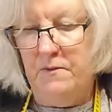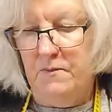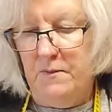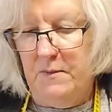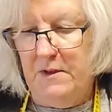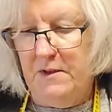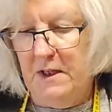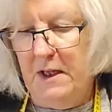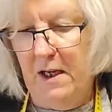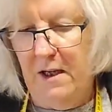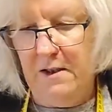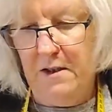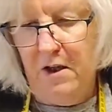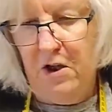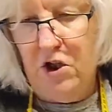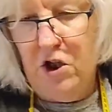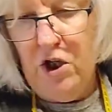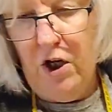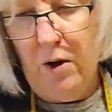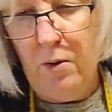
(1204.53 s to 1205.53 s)
And so, as I
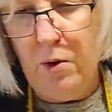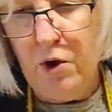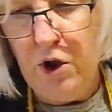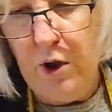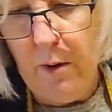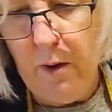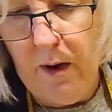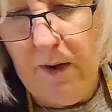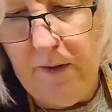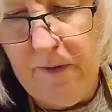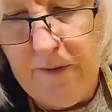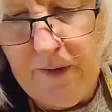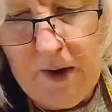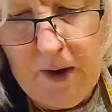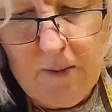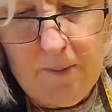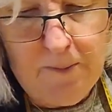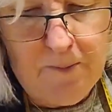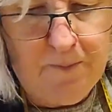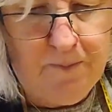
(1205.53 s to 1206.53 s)
showed you, I've
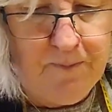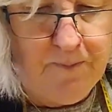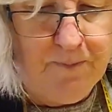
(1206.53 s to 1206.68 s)
done